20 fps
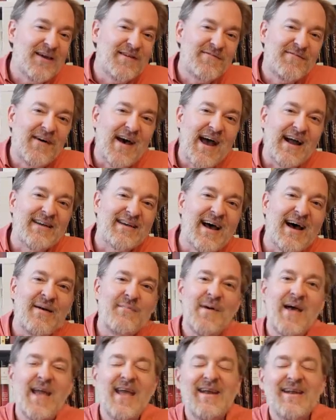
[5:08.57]
In fact, I
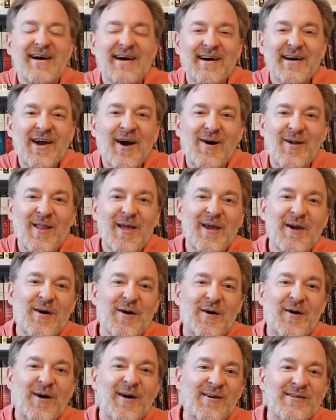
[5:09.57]
made calling
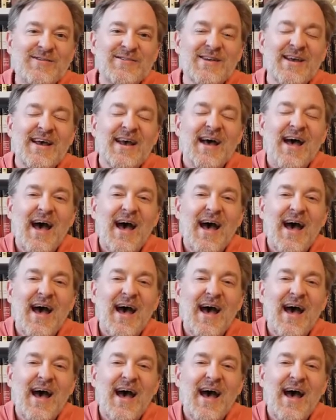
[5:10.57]
cards